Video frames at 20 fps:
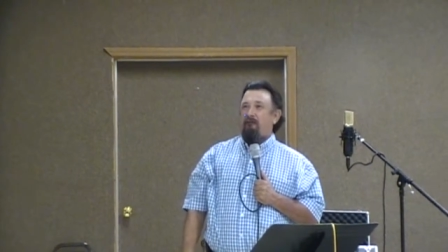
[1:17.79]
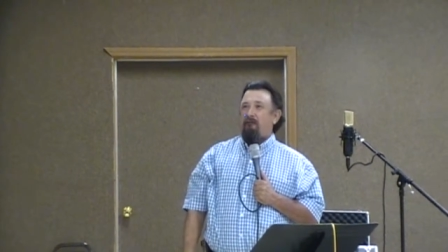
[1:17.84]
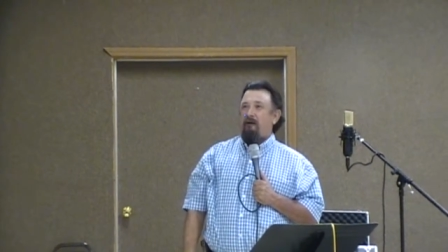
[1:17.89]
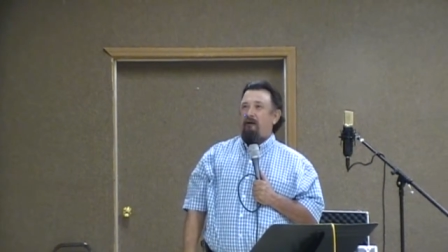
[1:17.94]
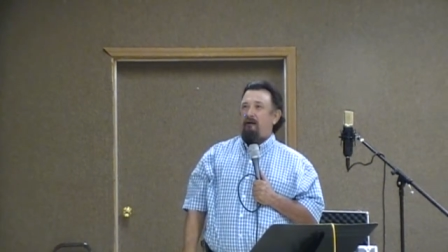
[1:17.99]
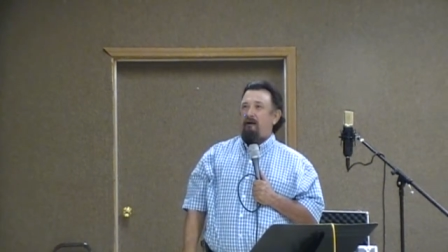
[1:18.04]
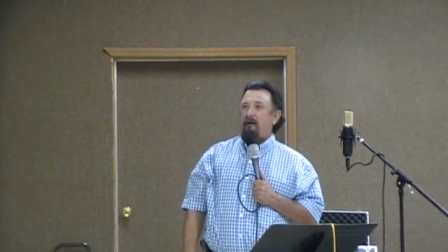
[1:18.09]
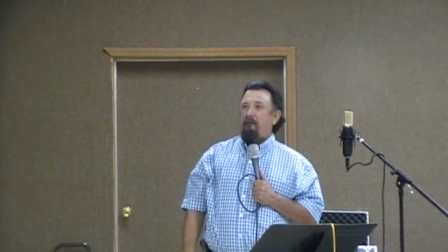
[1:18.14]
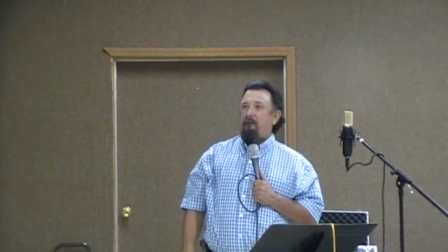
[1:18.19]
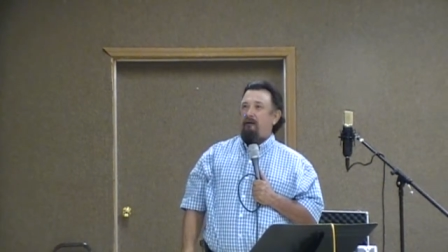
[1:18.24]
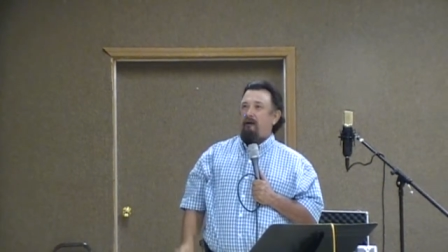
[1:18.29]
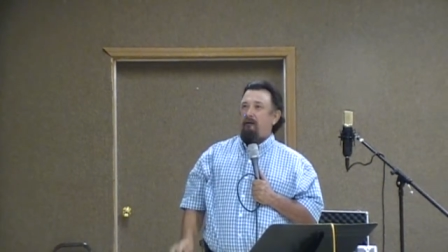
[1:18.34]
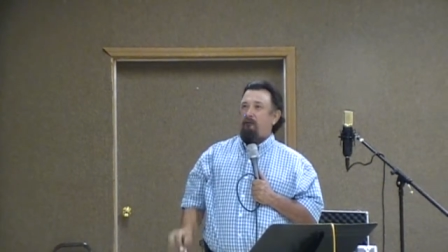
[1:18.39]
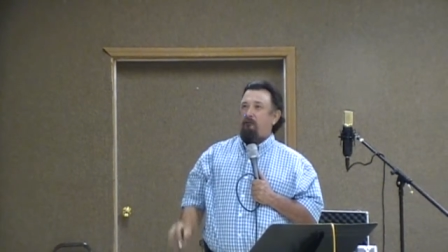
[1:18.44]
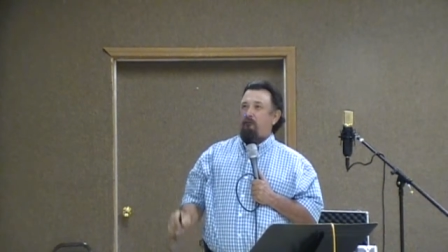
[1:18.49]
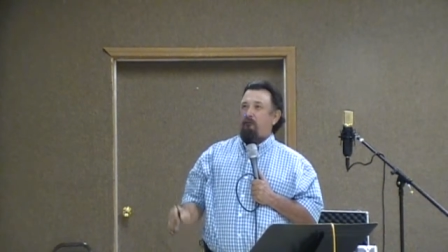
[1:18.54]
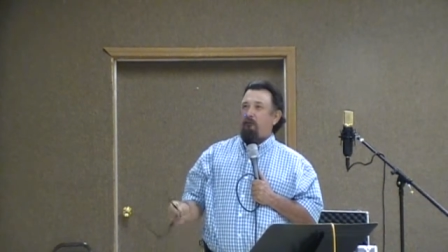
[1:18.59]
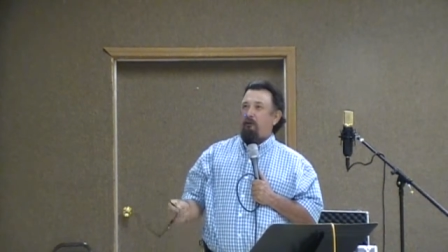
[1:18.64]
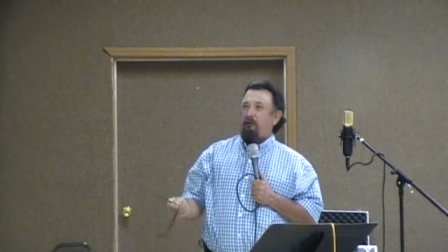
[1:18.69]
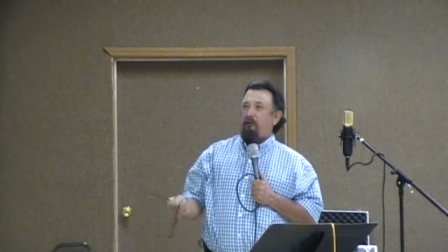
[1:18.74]
or may not be
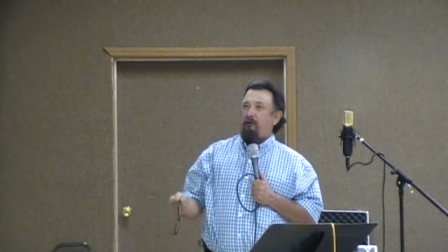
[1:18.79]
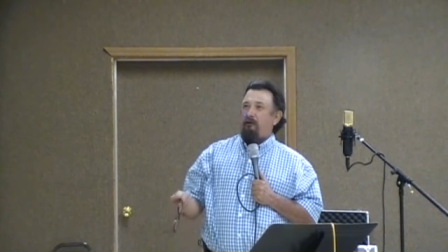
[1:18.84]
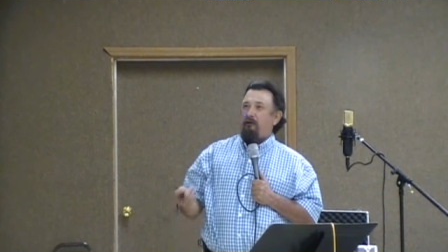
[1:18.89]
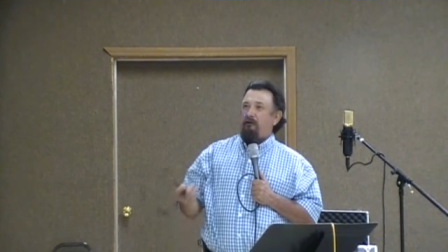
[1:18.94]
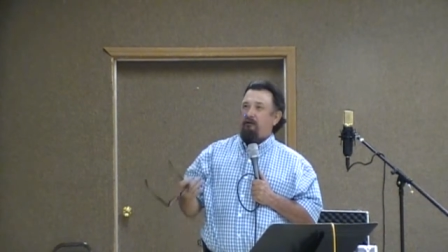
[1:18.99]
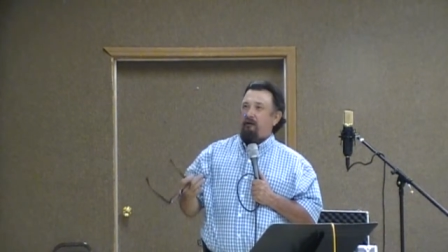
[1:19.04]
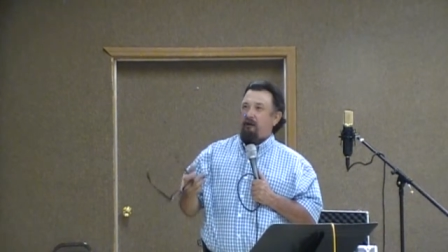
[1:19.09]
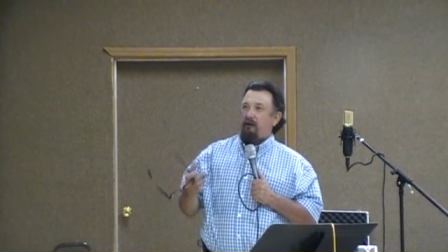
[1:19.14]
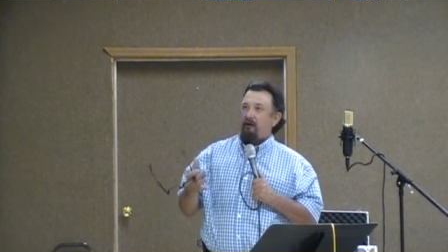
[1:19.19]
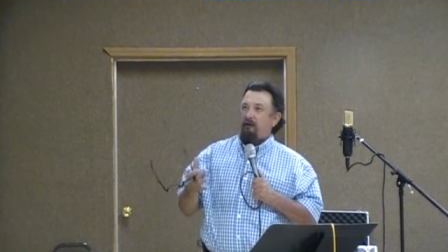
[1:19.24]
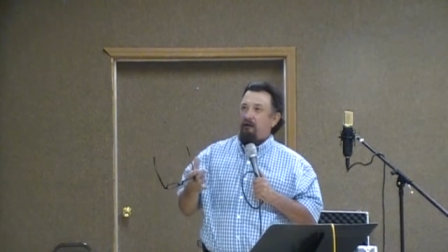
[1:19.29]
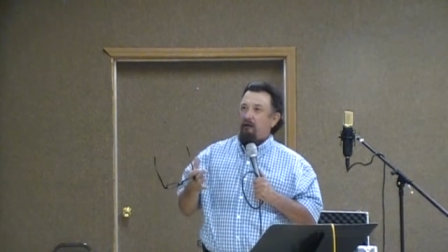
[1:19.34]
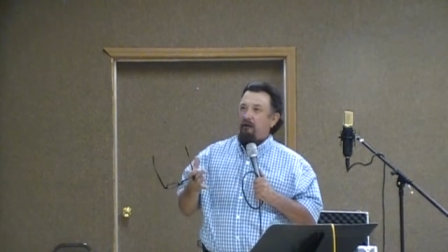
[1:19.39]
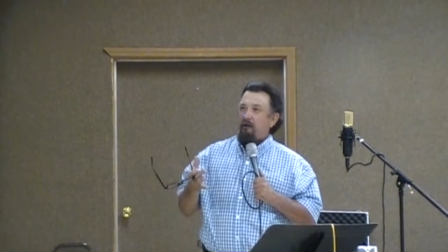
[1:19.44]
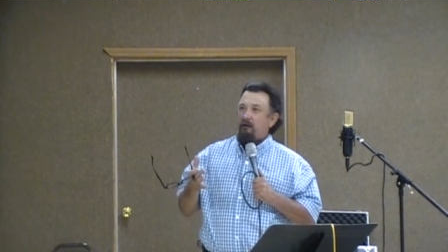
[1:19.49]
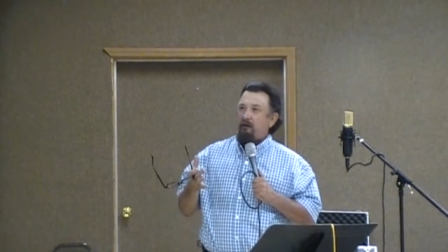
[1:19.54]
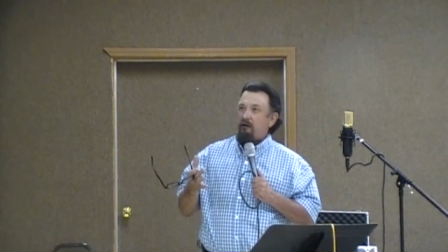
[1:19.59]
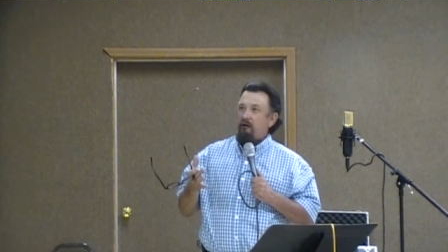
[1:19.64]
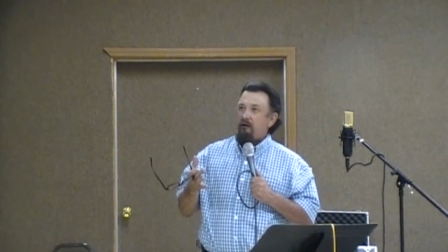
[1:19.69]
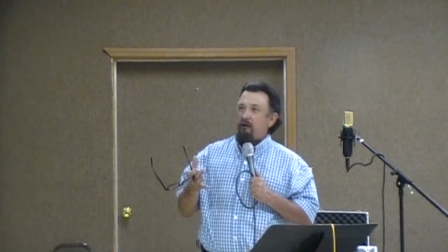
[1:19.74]
able to put it
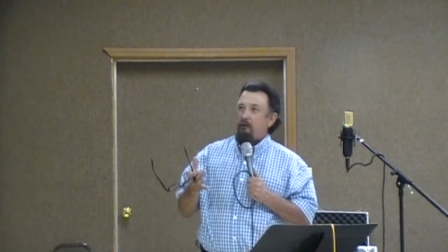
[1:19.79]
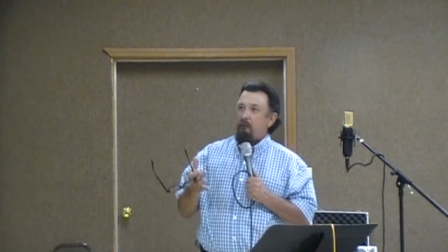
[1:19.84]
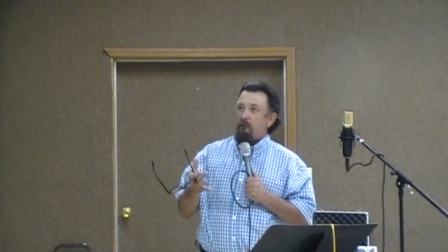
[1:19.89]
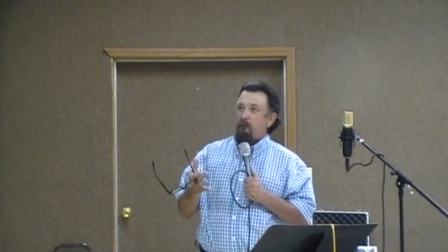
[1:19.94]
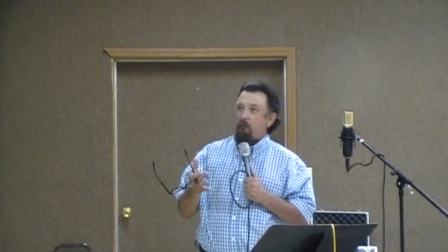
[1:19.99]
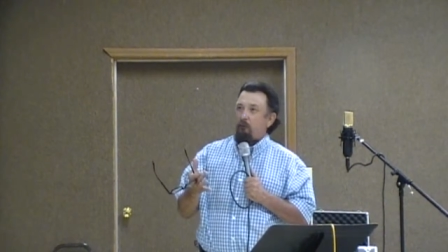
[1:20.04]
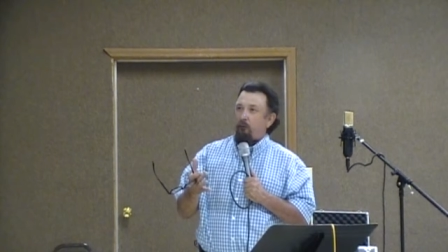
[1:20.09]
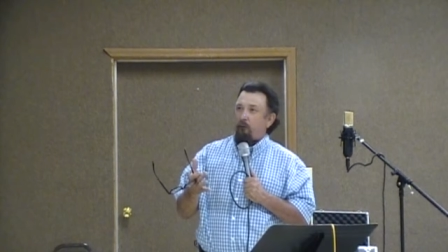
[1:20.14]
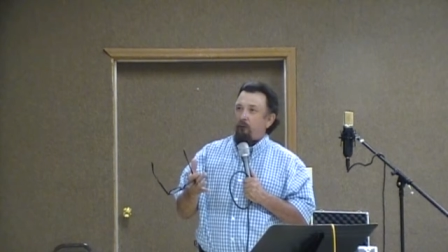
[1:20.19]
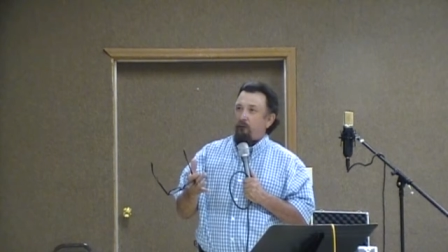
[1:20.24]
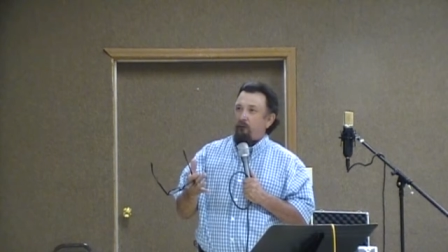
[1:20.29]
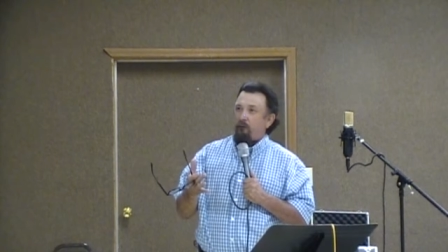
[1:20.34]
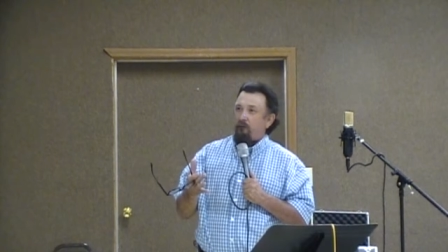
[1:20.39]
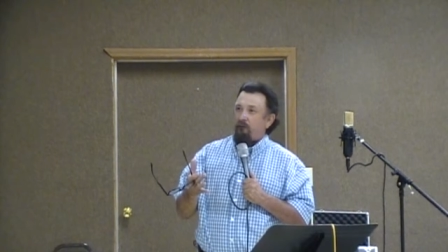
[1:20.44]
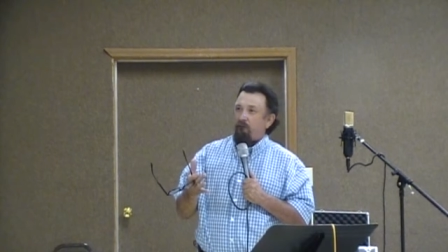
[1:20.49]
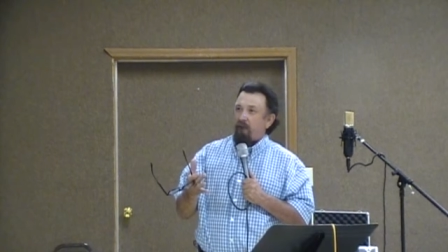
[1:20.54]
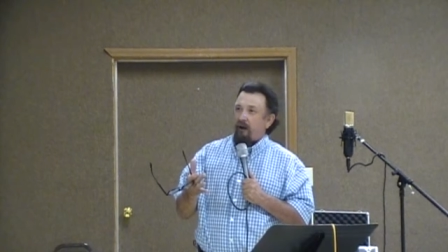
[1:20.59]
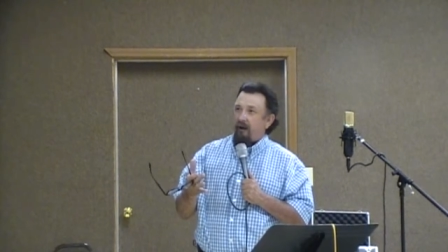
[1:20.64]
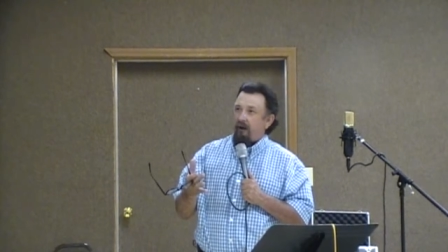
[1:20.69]
into human words,